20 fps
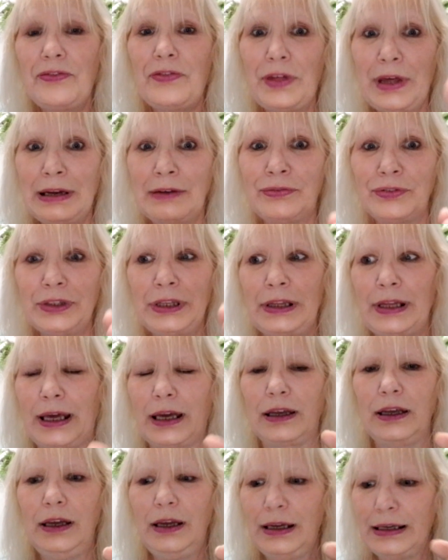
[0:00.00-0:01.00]
thankfully,
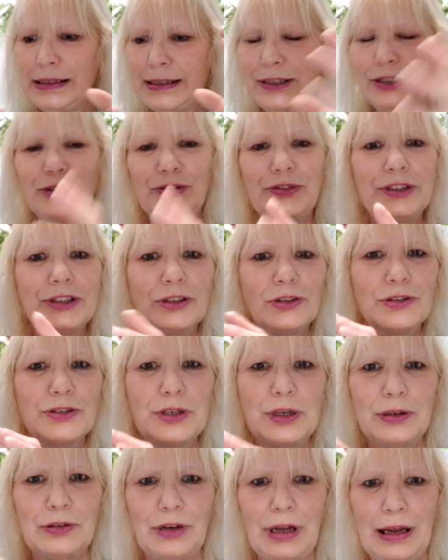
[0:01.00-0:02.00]
like cereals
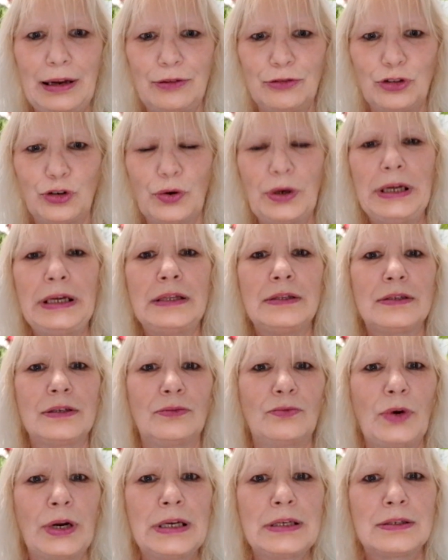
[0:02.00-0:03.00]
and grains
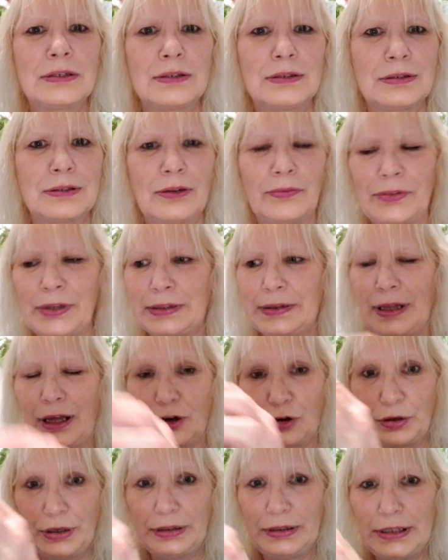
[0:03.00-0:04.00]
and rices and stuff like that,
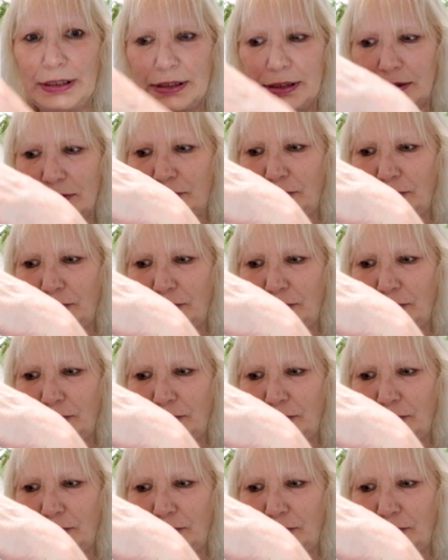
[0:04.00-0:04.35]
are in these